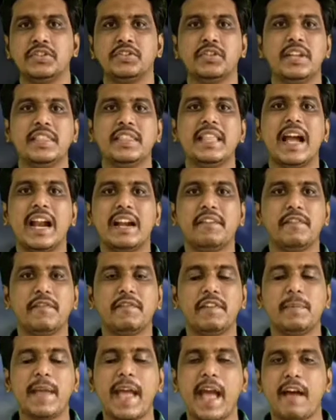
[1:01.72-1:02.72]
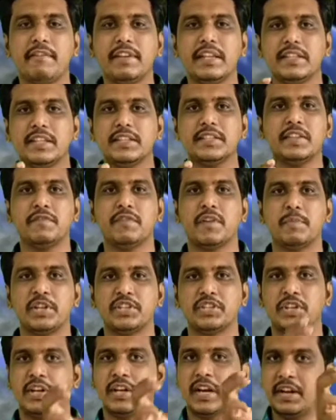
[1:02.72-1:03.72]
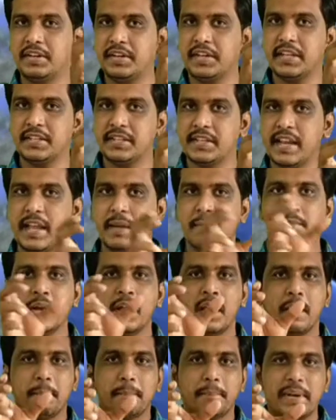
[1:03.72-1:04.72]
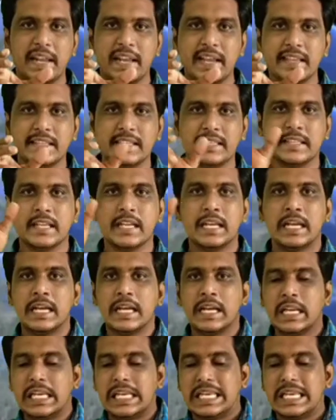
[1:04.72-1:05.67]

so in that we will be having this information: country's name, place,